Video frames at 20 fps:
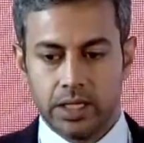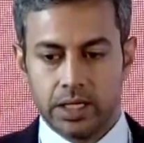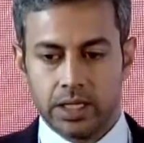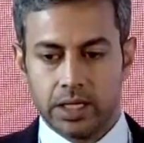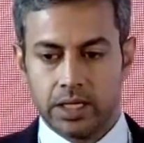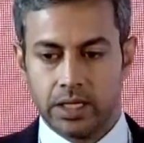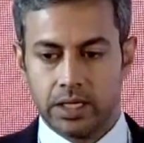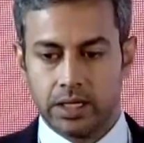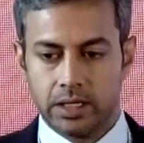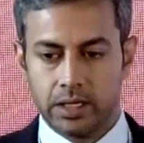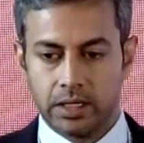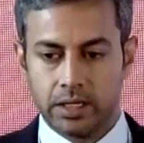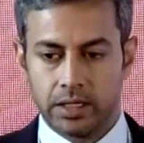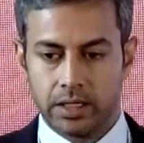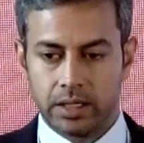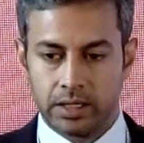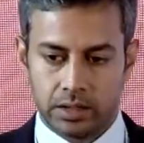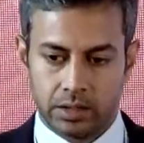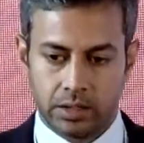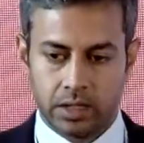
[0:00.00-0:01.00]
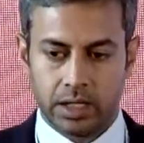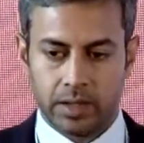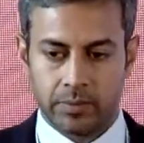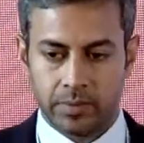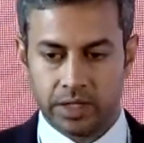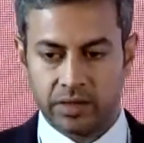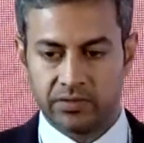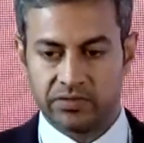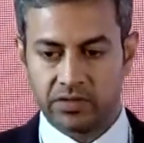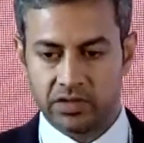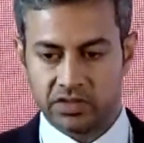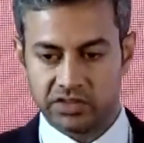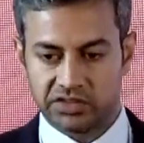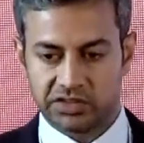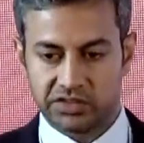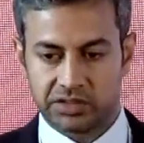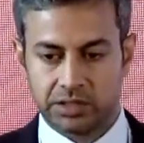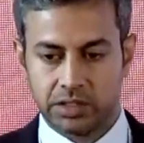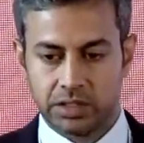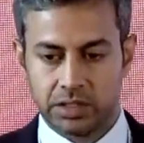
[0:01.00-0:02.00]
I mean, of
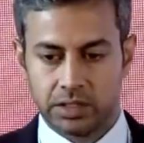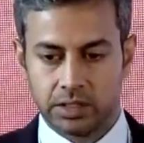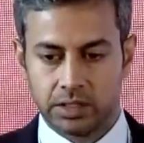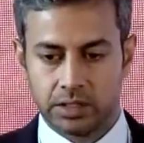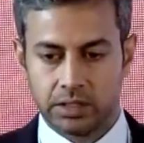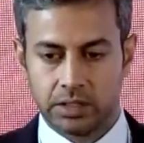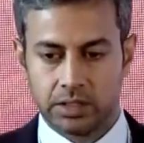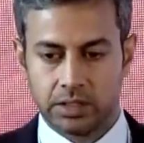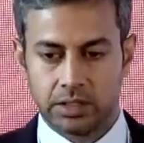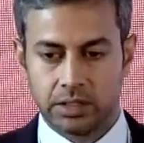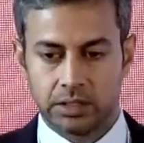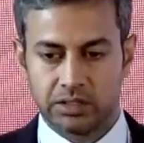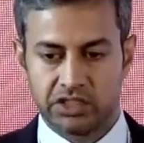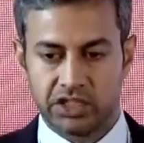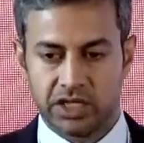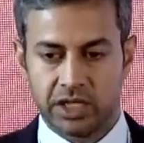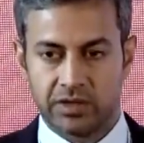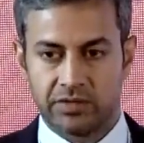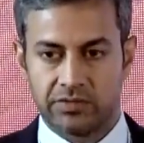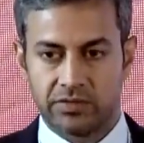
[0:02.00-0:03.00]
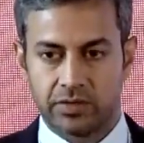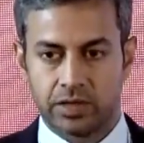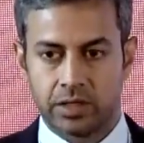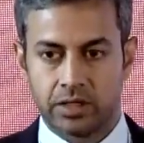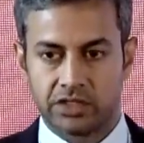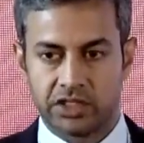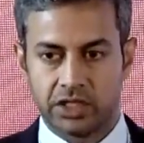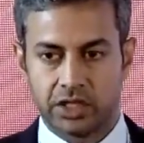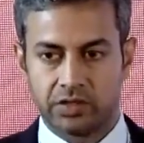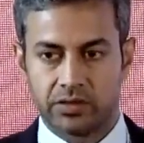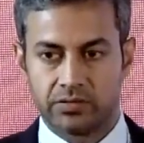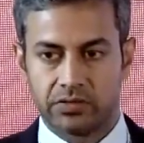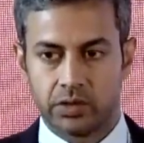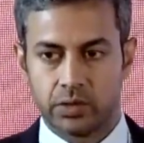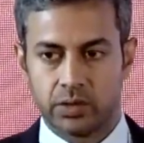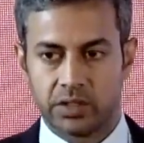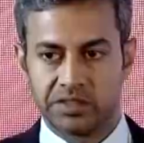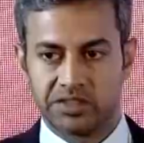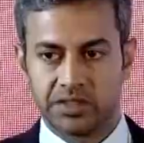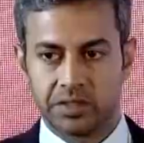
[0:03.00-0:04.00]
course, the share of
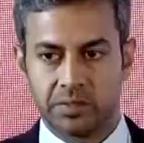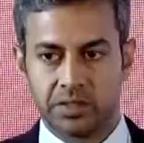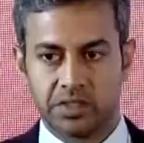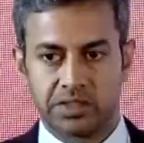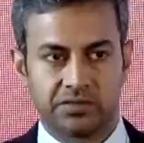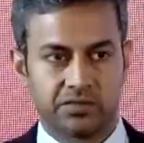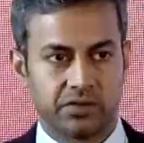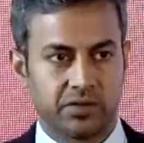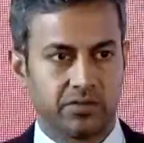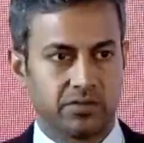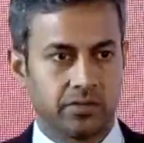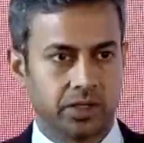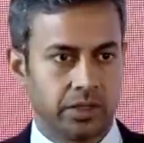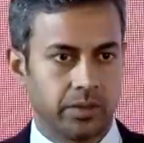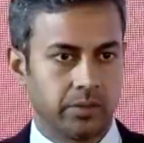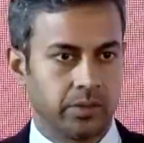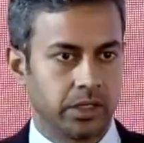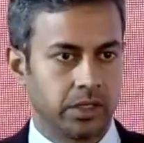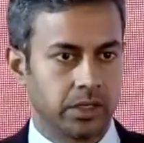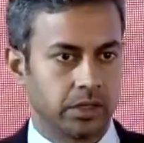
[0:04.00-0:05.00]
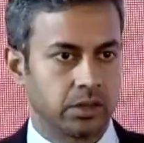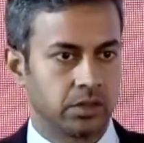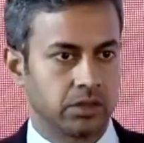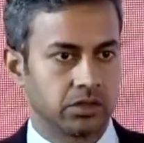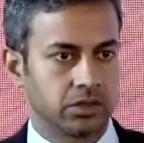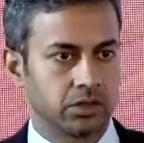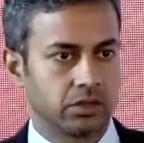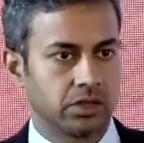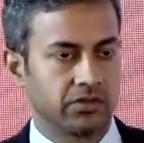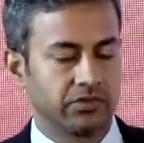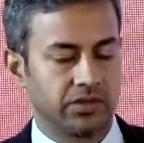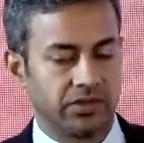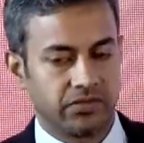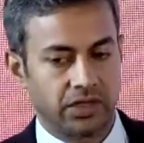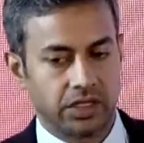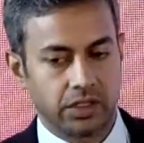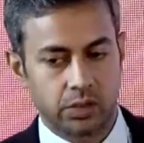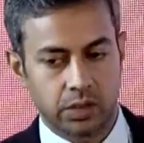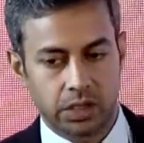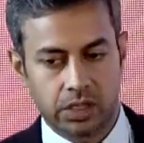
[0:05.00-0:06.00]
US remains close to around
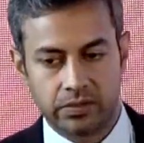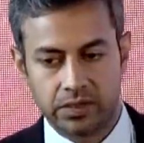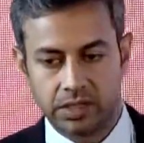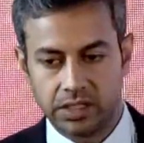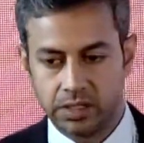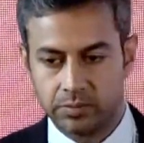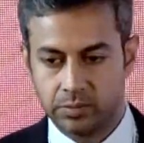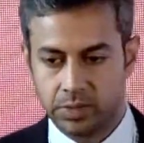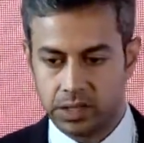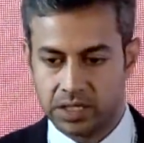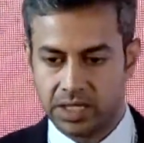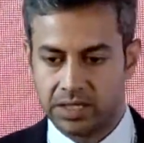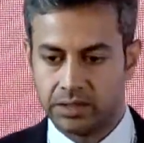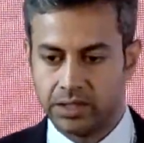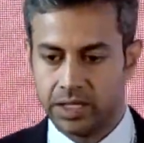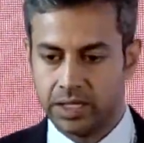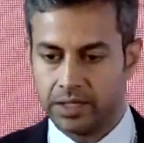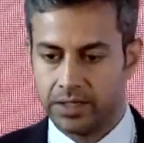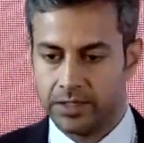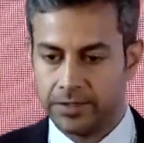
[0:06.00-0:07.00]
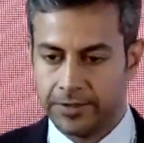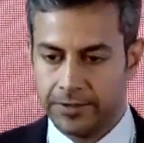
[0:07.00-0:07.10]
15 to 17% there.